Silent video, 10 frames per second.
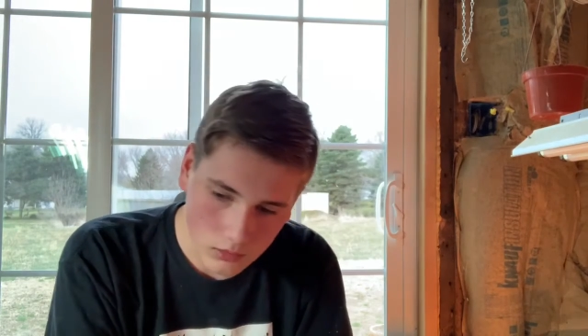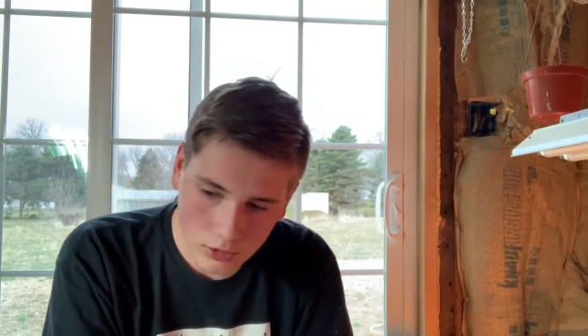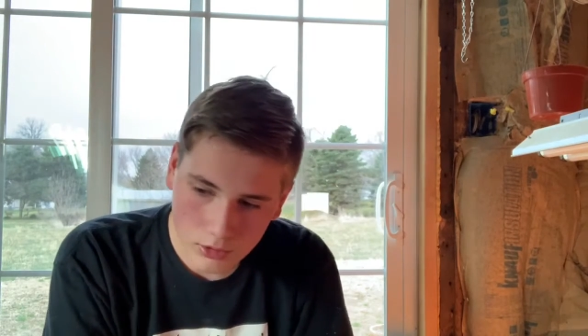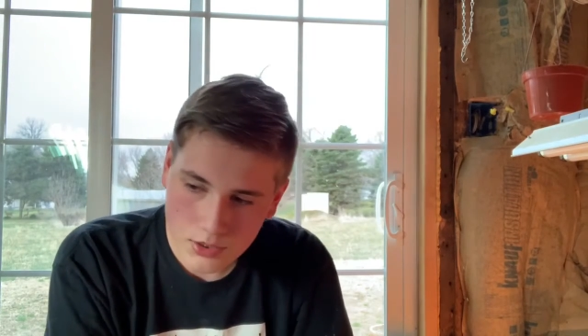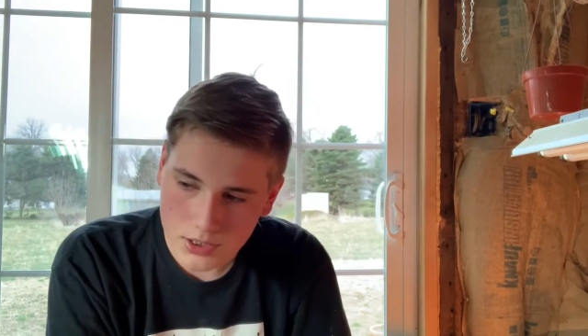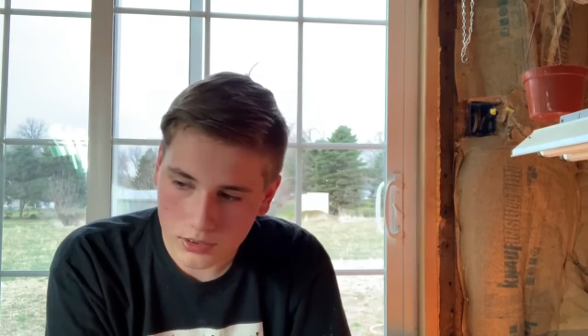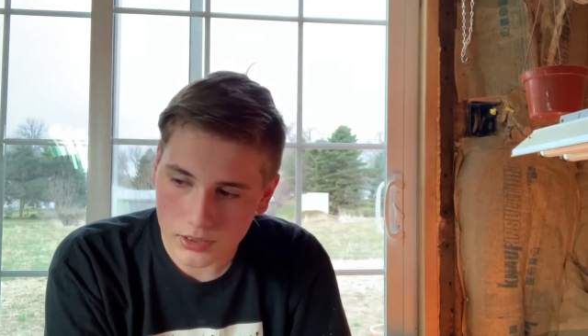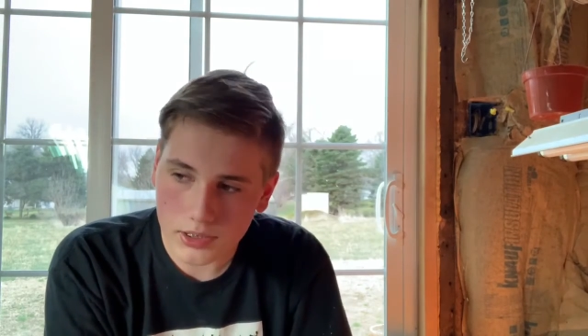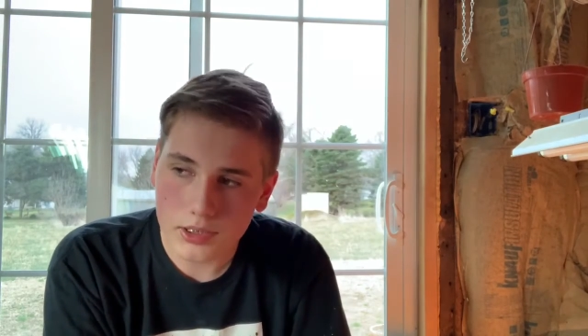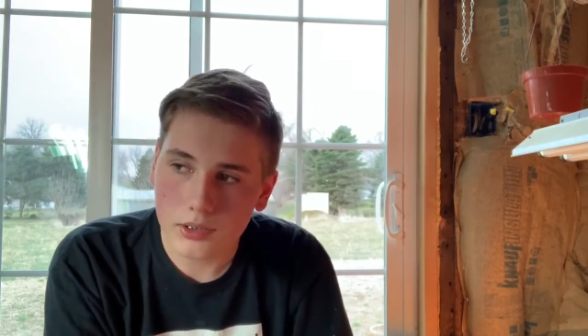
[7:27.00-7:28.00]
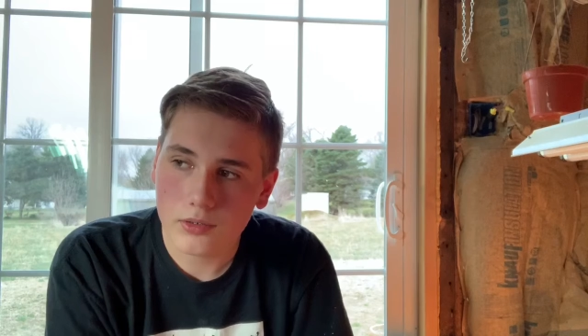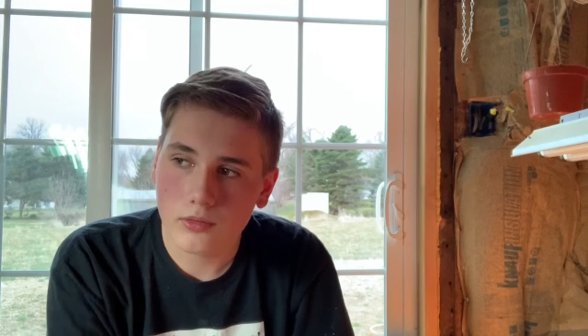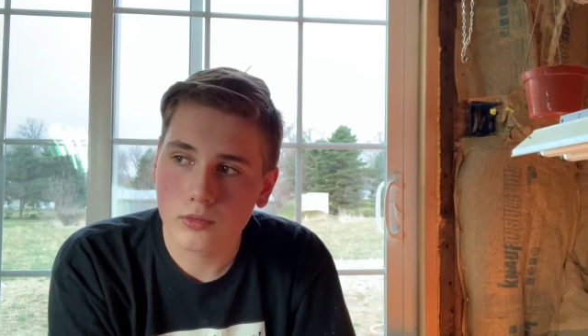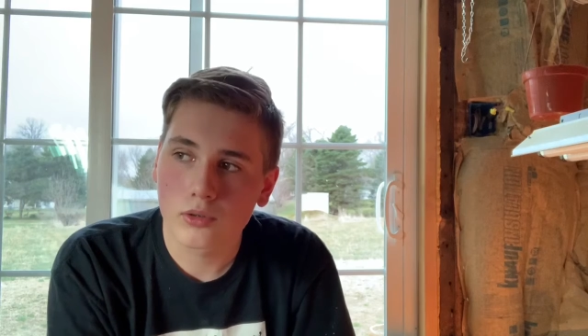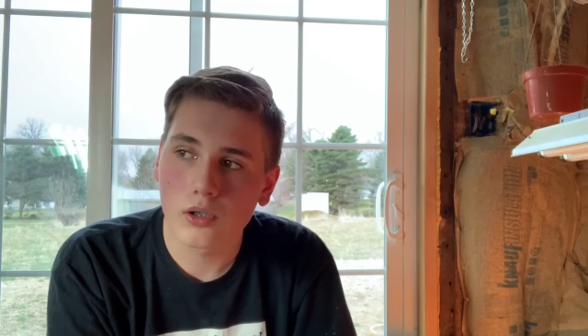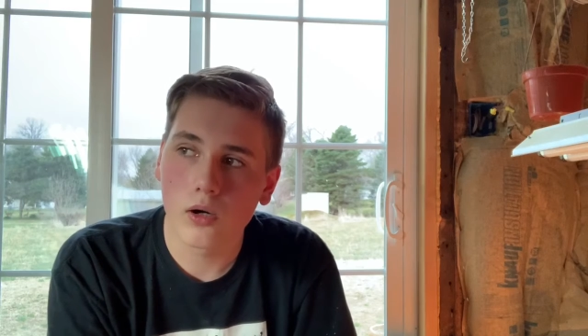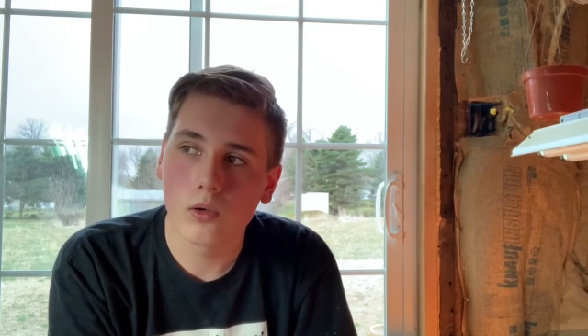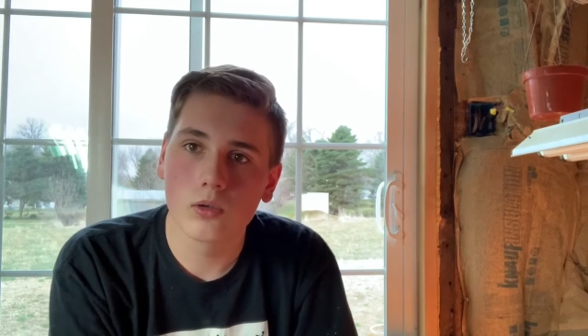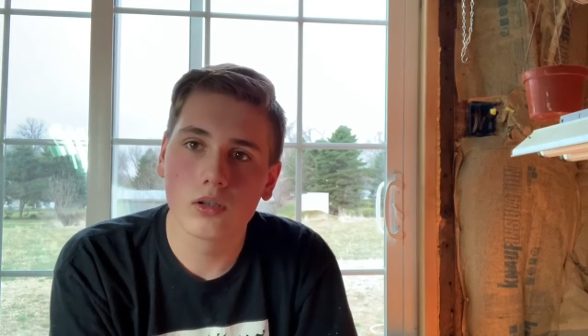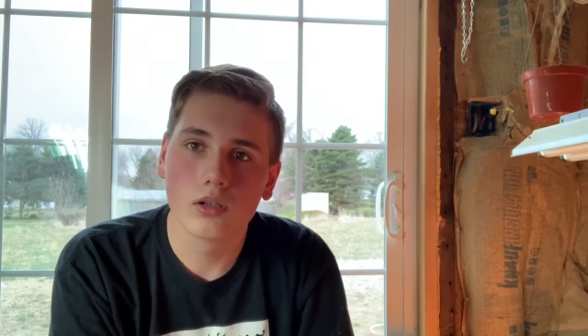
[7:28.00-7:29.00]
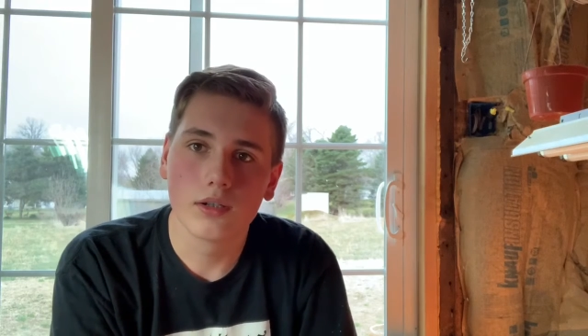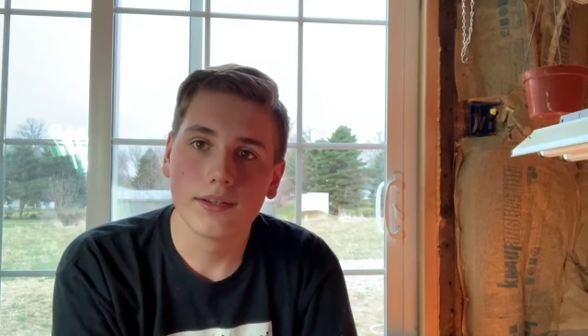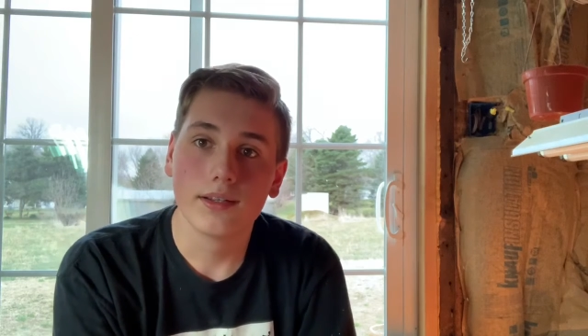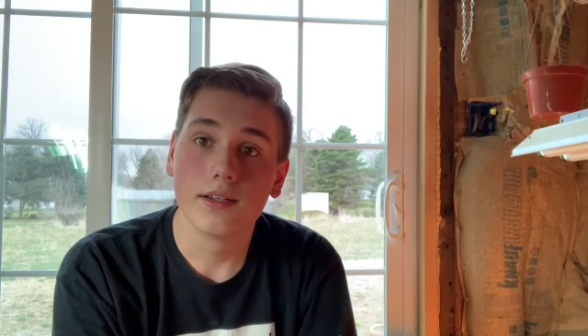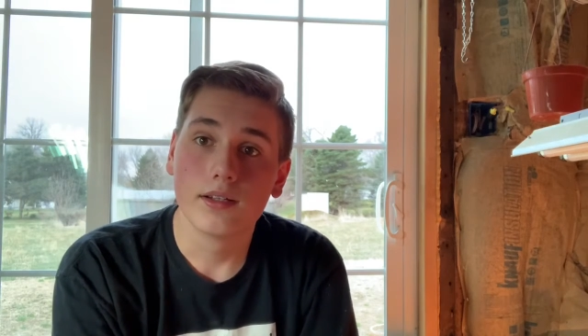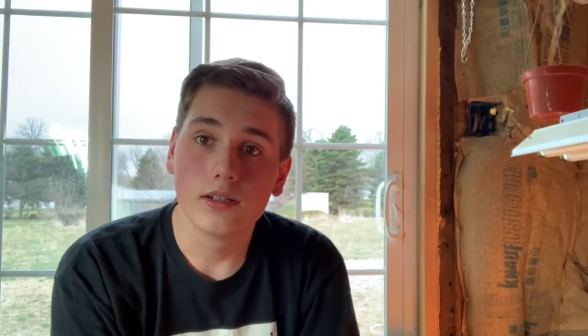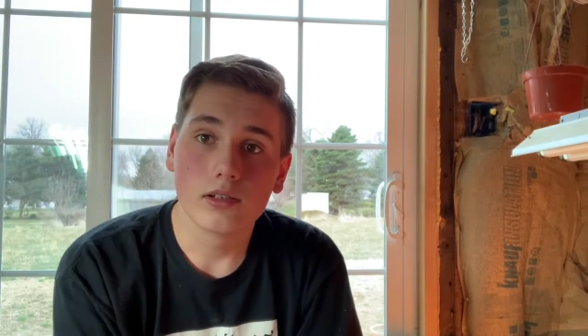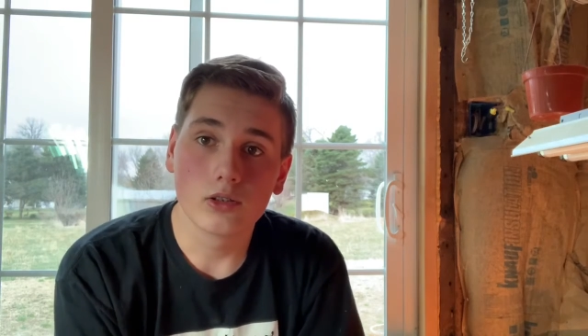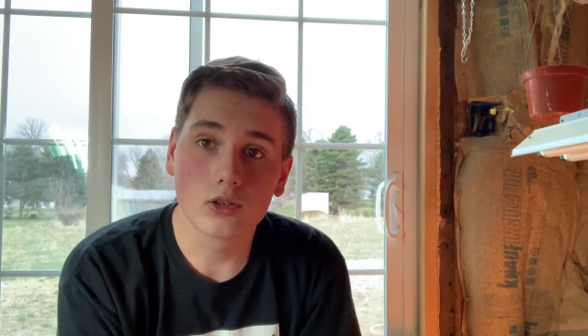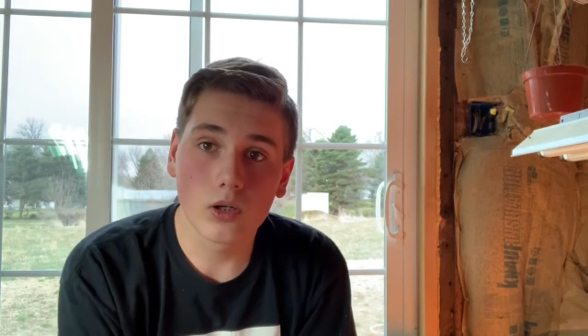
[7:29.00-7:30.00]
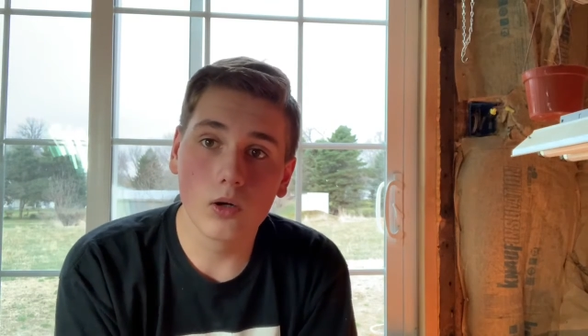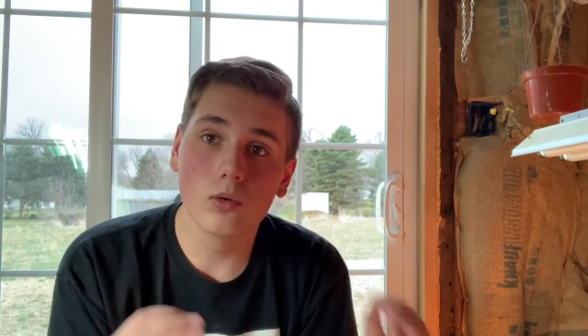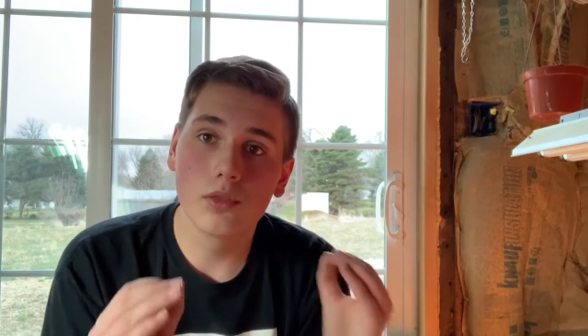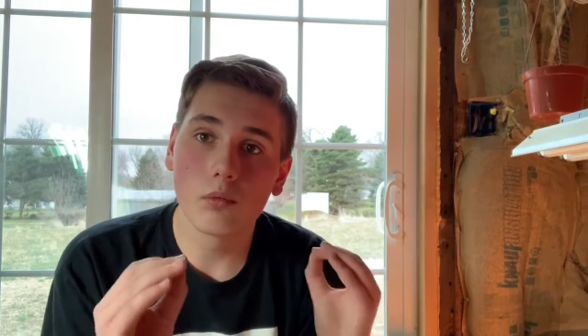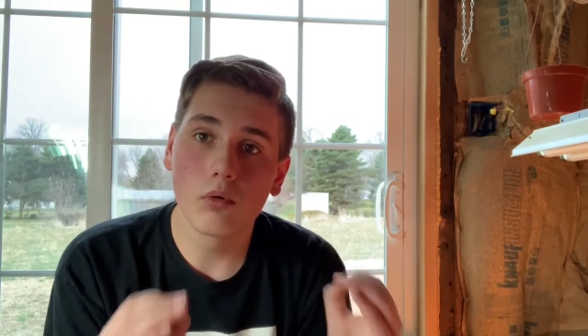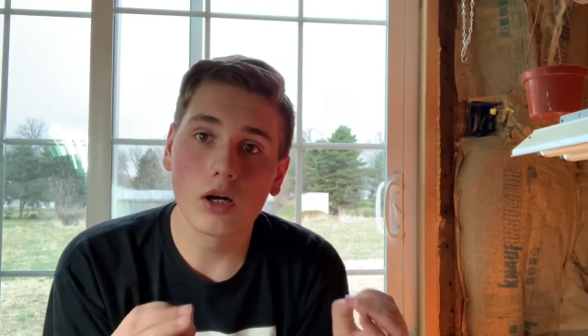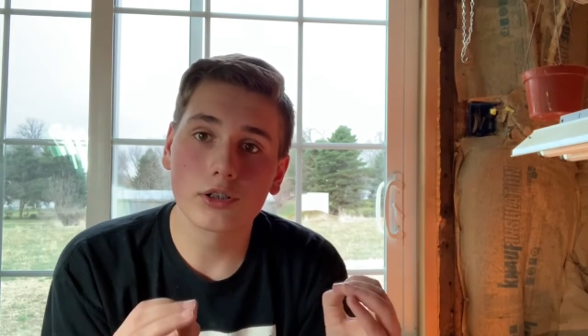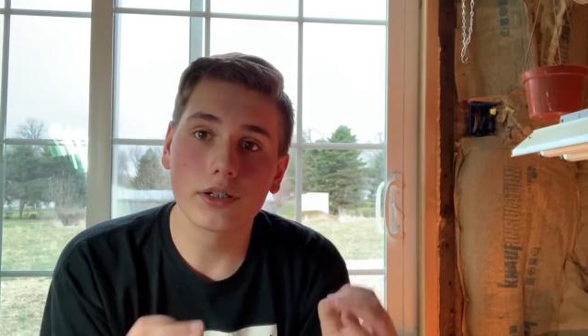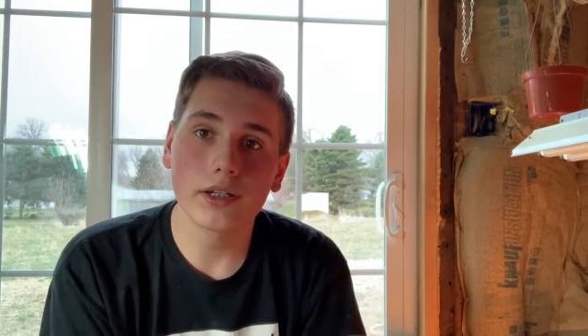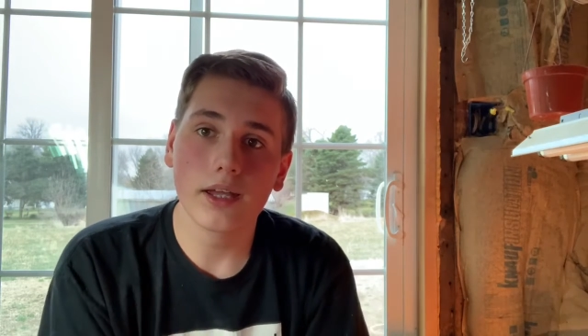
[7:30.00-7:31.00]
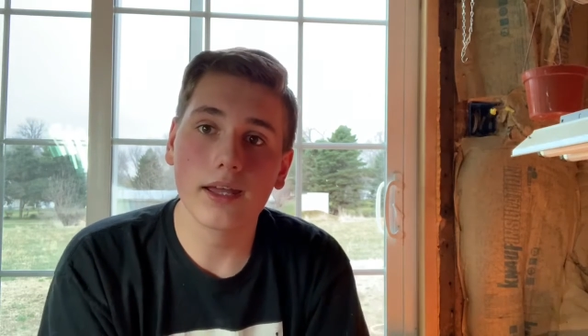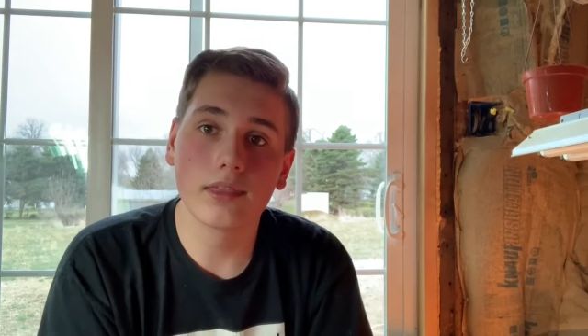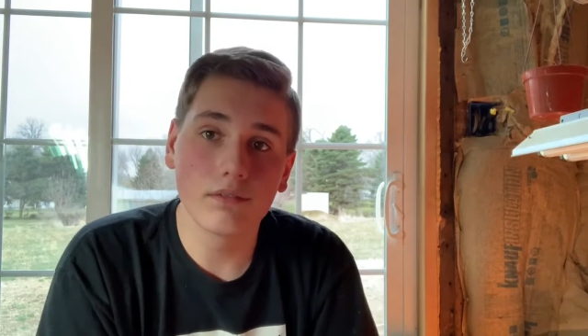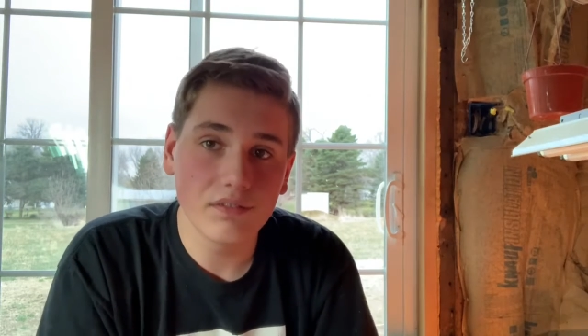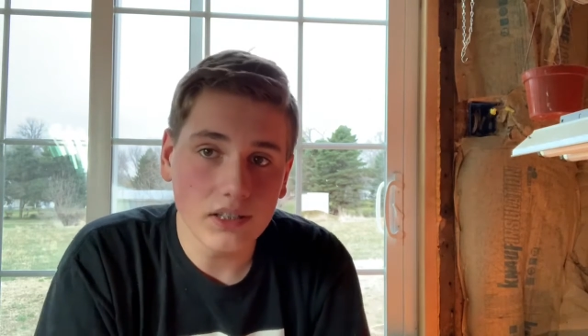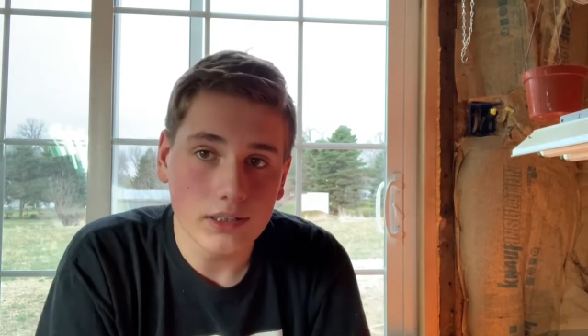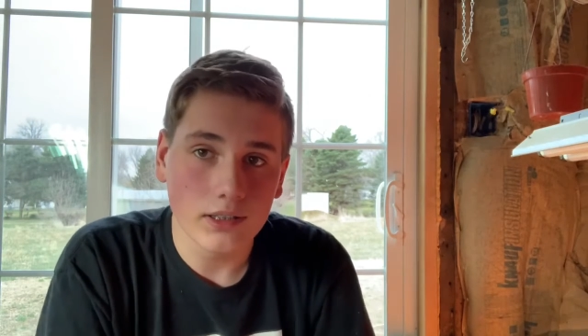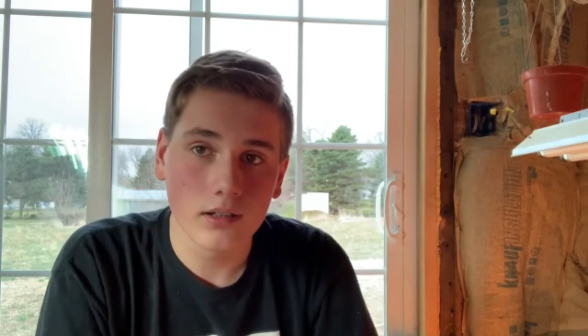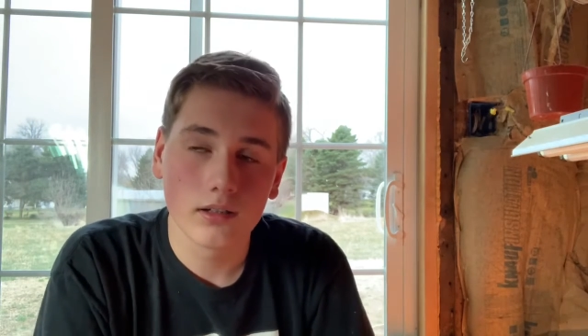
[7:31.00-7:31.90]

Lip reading: you still need to grow the watering and the feed.